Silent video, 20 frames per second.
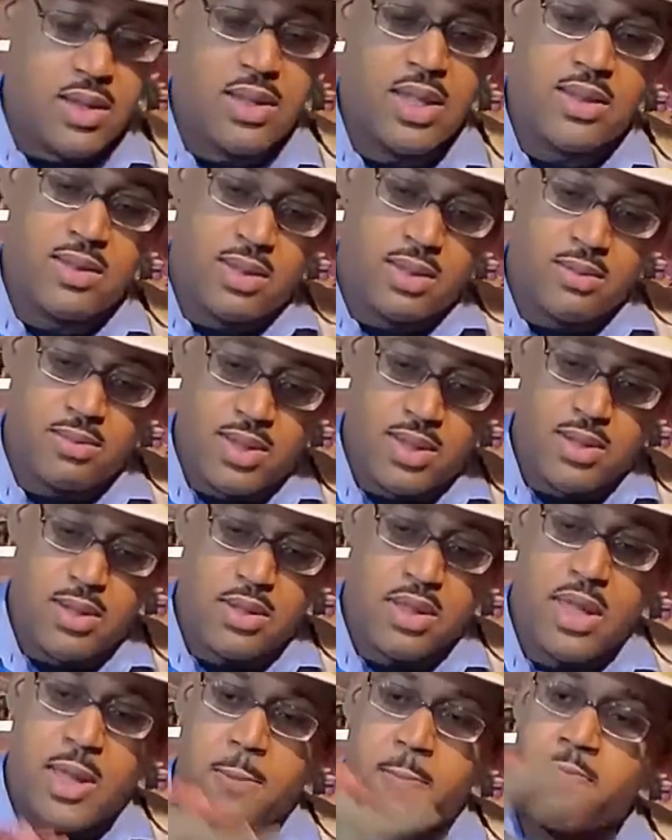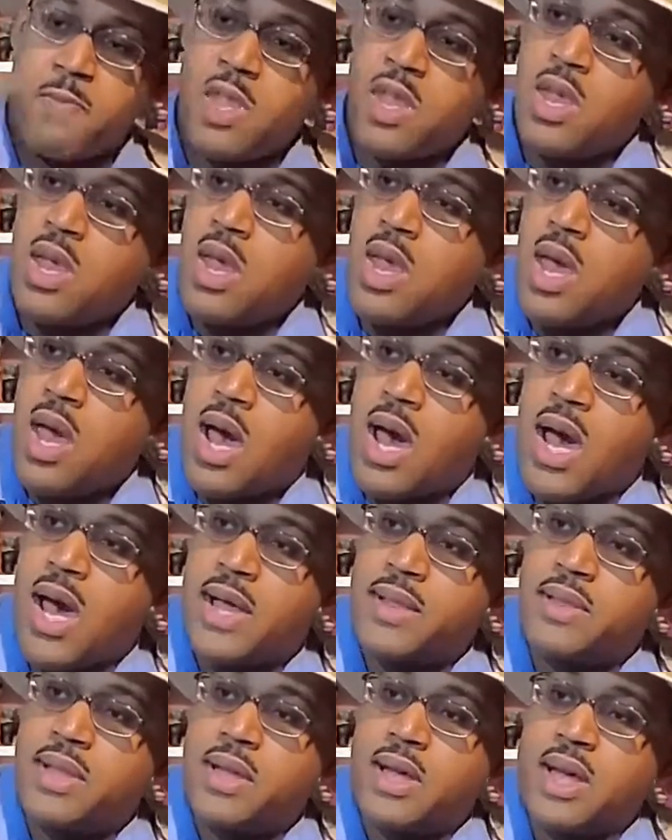in, the, in the skin.
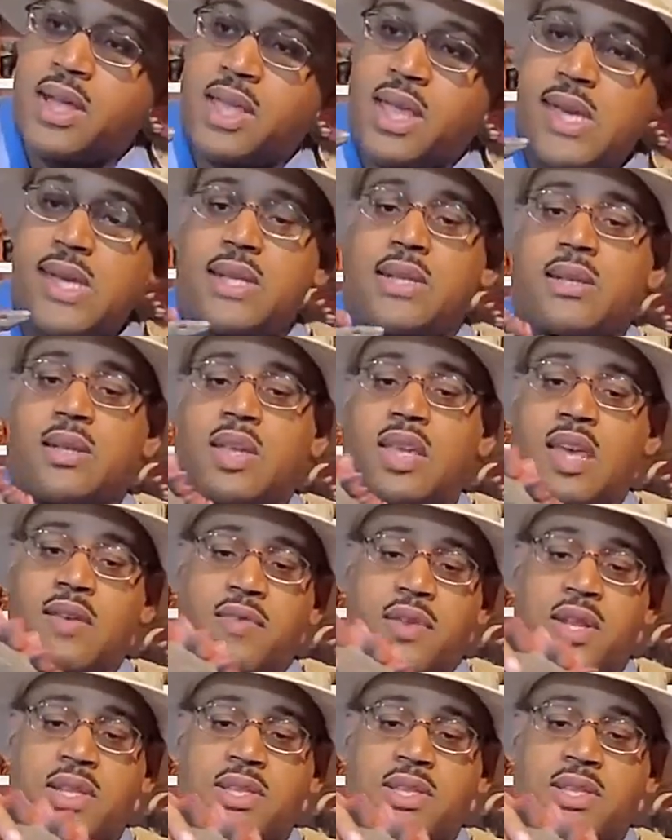Uh, again, given the